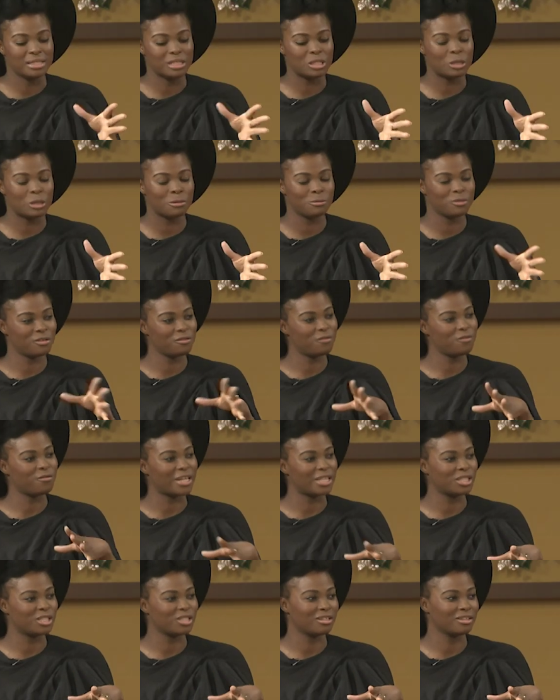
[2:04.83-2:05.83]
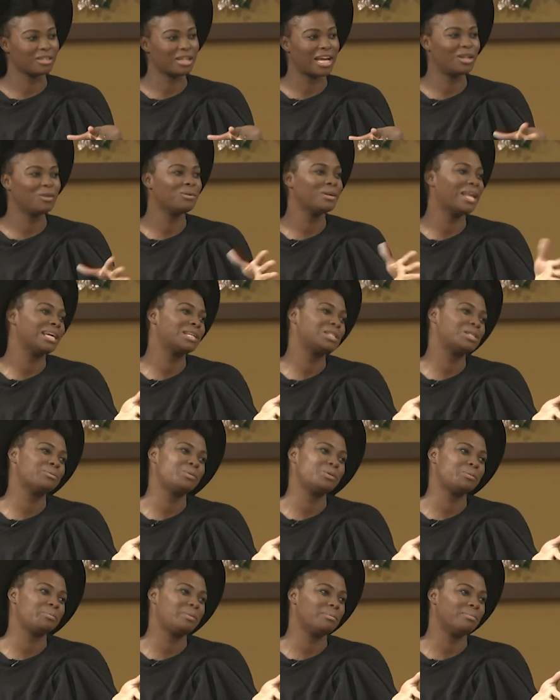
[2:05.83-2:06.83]
in terms of fashion. I don't like to
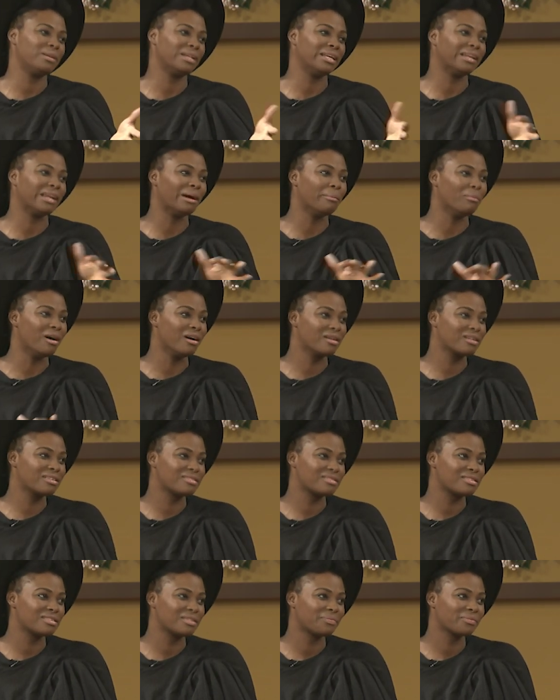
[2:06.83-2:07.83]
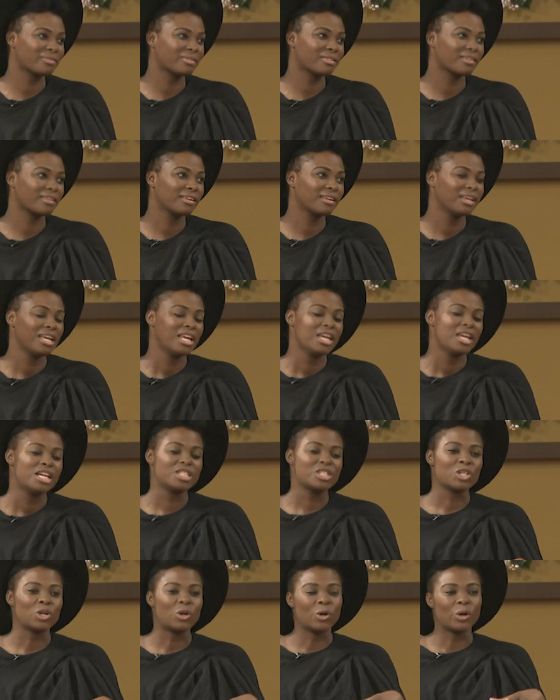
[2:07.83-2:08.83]
put people in a box. Ah.
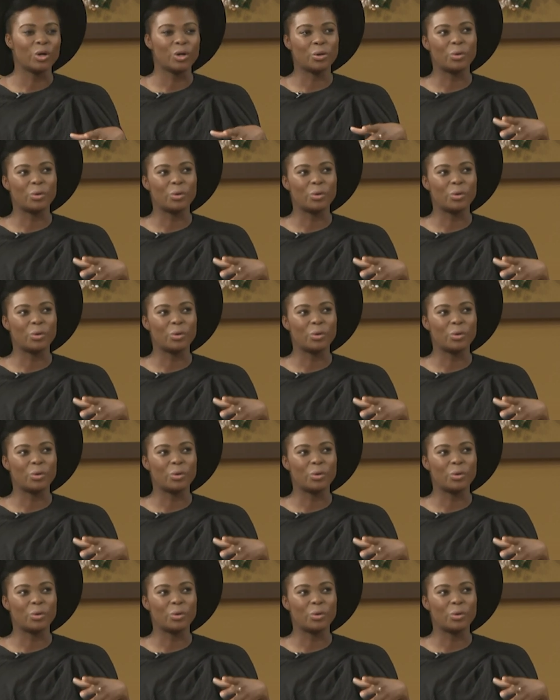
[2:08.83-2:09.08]
So